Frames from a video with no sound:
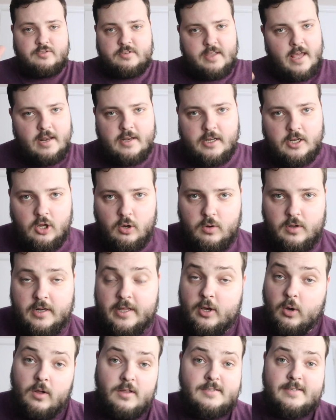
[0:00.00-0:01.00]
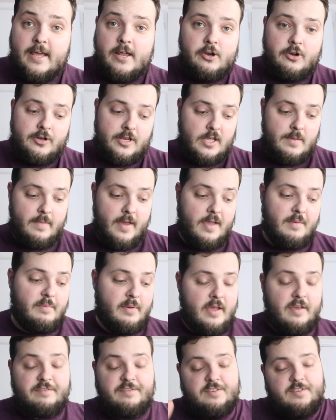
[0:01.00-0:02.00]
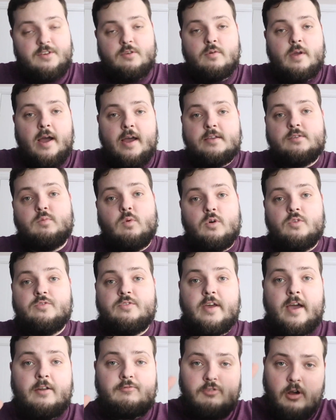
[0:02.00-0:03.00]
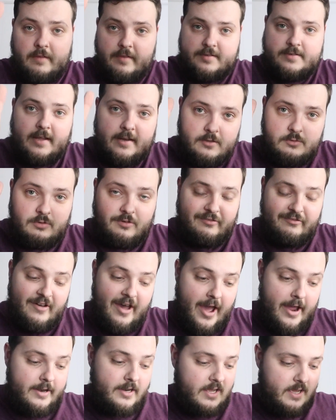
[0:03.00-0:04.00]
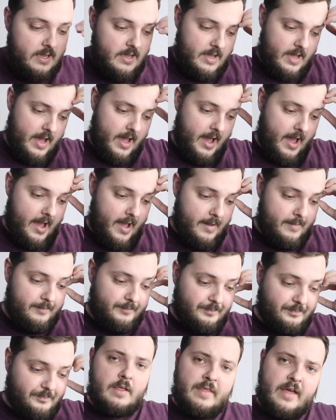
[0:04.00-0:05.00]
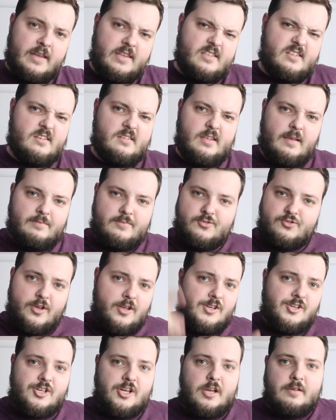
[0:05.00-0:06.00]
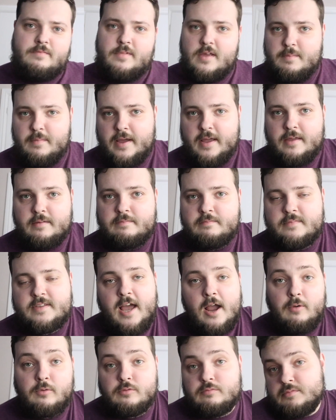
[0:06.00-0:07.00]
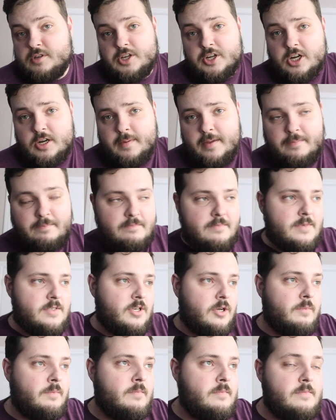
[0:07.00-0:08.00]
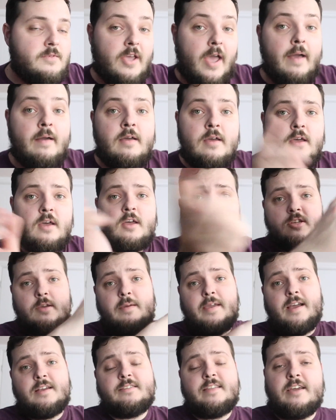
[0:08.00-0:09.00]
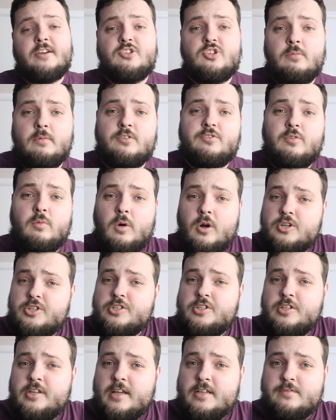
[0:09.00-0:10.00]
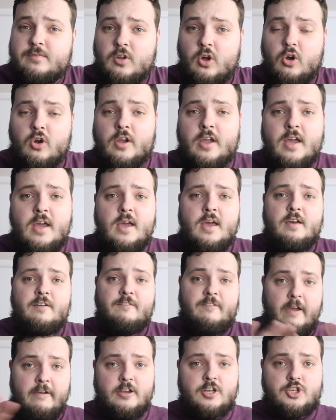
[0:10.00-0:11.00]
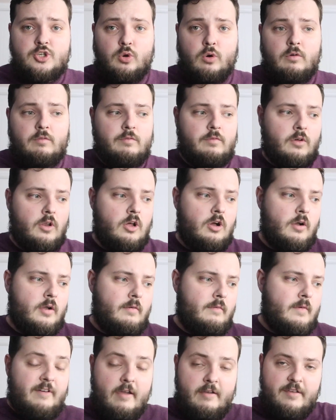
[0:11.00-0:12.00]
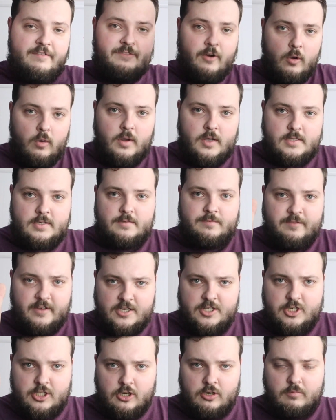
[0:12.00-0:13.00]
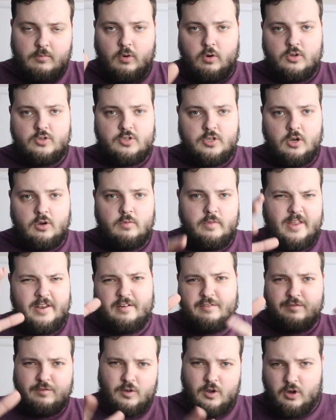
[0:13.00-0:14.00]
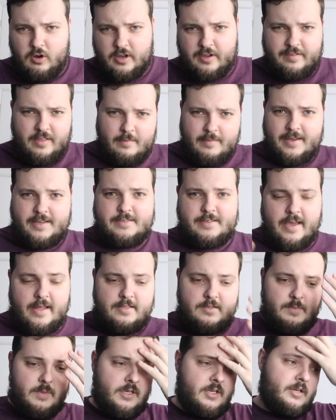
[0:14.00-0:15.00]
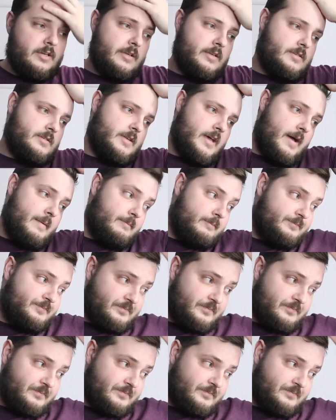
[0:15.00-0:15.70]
selling it locally or I'll sell it on eBay. But if you guys want it, I'd rather sell it to a fan than to some stranger in my town. You know what I mean? So yeah. So anyway guys, thank you so much for watching today's vlog. Very short vlog, very focused video, more so than a vlog, if that makes sense, because I